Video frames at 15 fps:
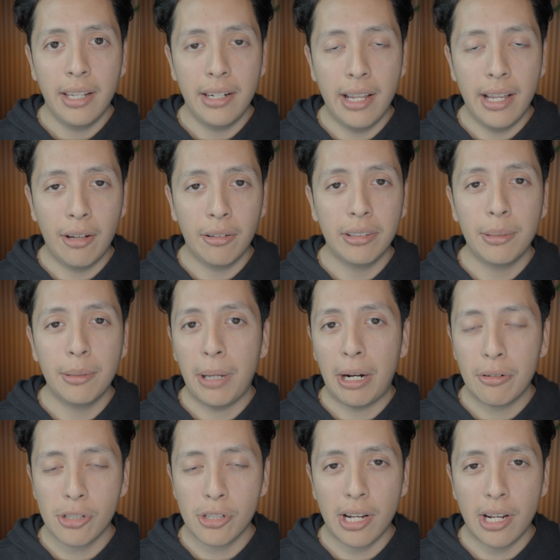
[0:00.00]
Now the
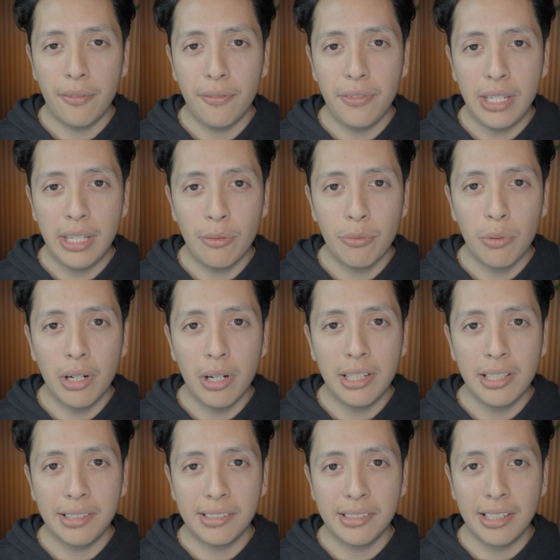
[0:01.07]
PowerShot
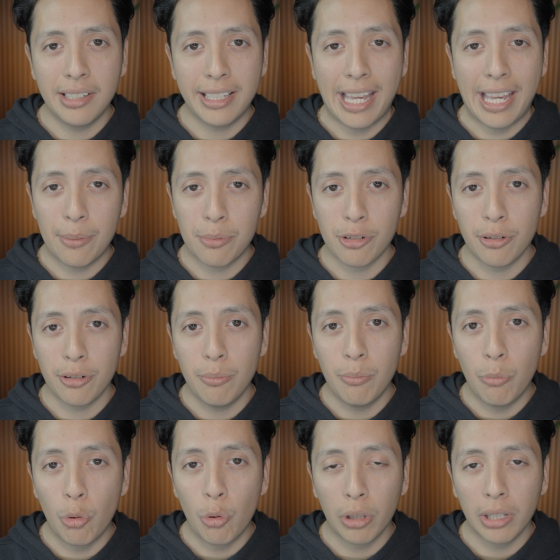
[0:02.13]
V1 is going to capture
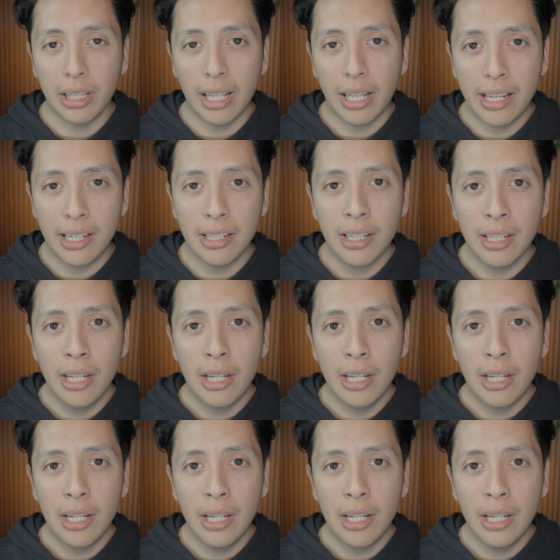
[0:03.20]
more light,